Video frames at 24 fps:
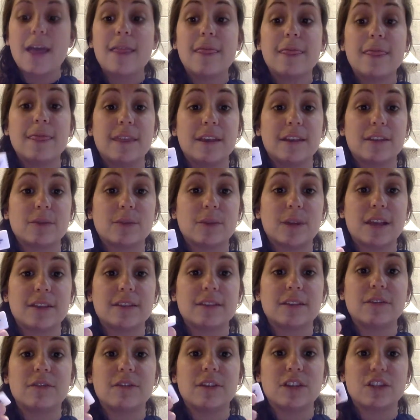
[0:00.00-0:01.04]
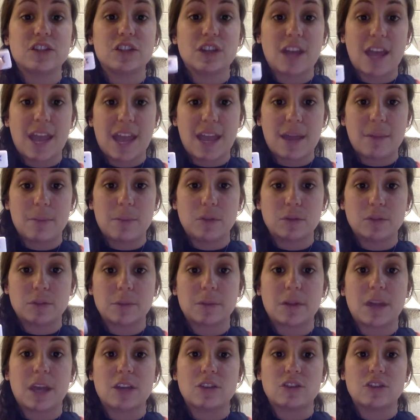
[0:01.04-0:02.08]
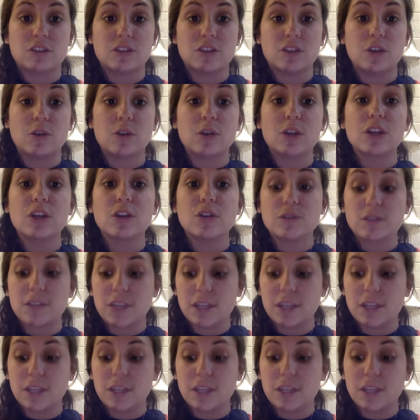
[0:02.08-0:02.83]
This one has division and multiplication, so you can use